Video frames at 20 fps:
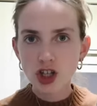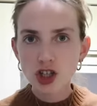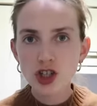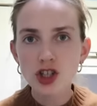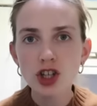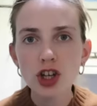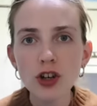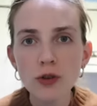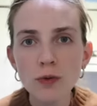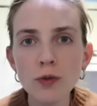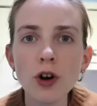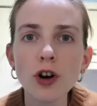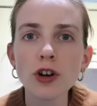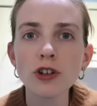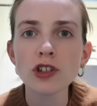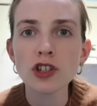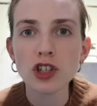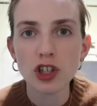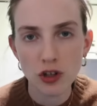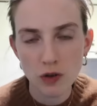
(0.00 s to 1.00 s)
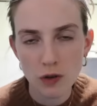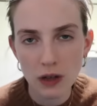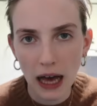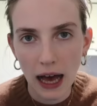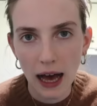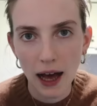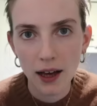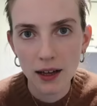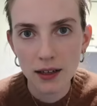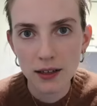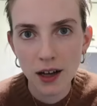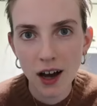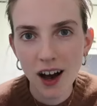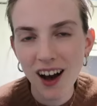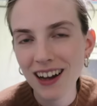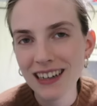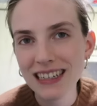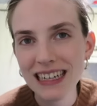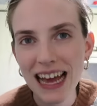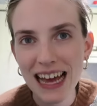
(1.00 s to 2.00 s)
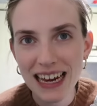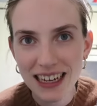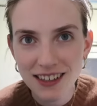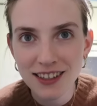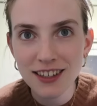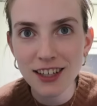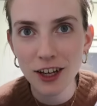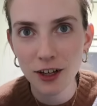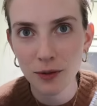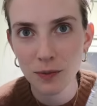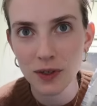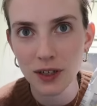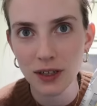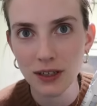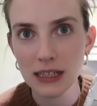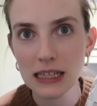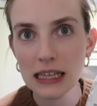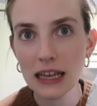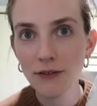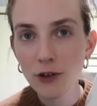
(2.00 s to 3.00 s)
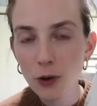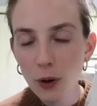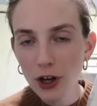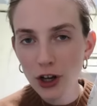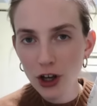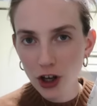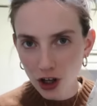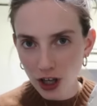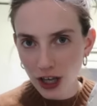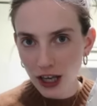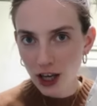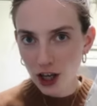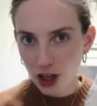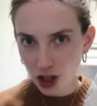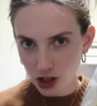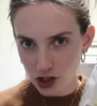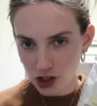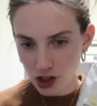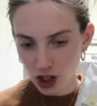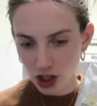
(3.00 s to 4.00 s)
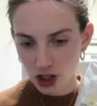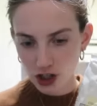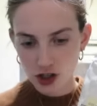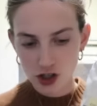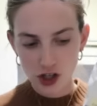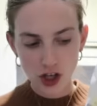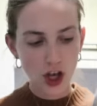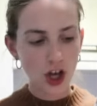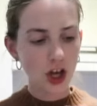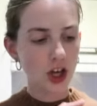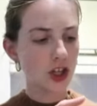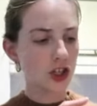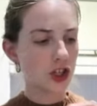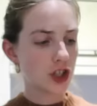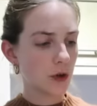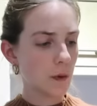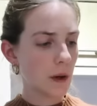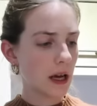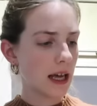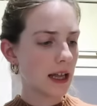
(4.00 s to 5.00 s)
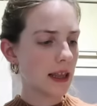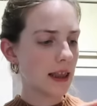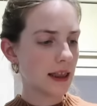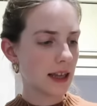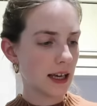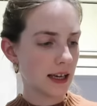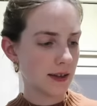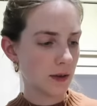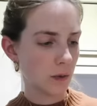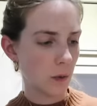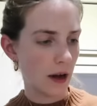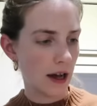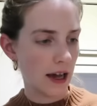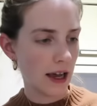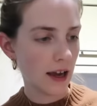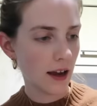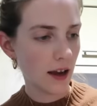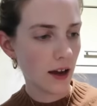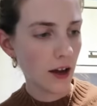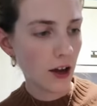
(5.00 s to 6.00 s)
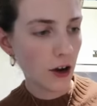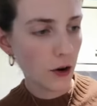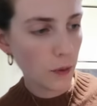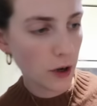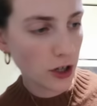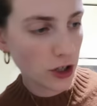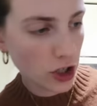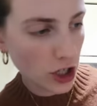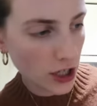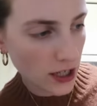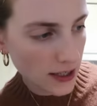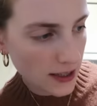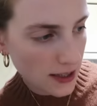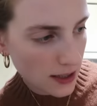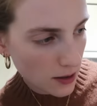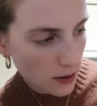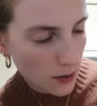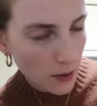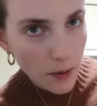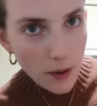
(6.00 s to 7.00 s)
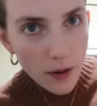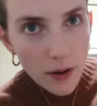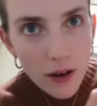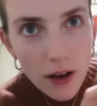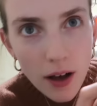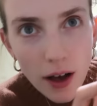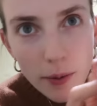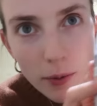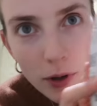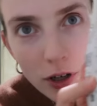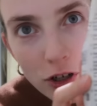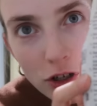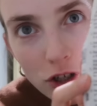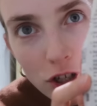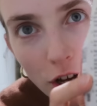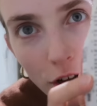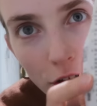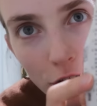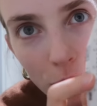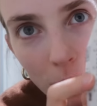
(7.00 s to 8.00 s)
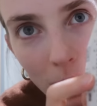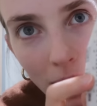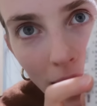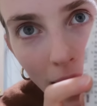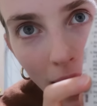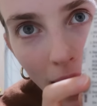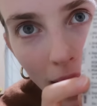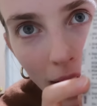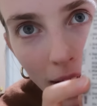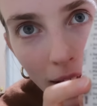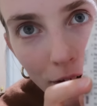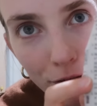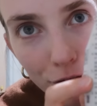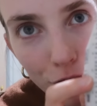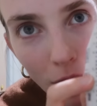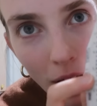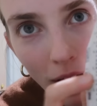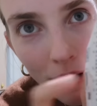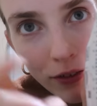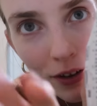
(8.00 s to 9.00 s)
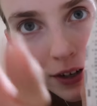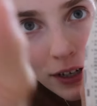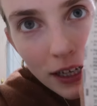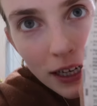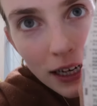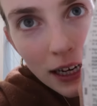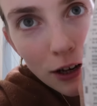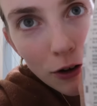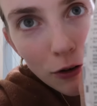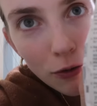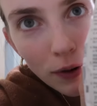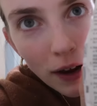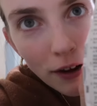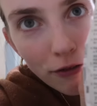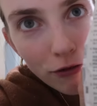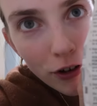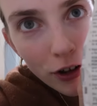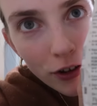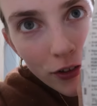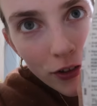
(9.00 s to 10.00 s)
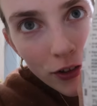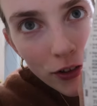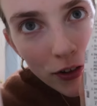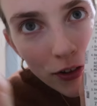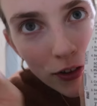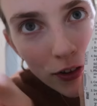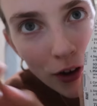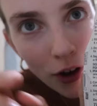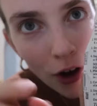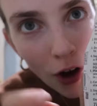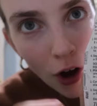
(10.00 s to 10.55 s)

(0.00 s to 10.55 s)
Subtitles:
Do not do that under any circumstances. If you are cooking couscous, do it this way, which is, I'm going to show you here. If you ever need a little reference,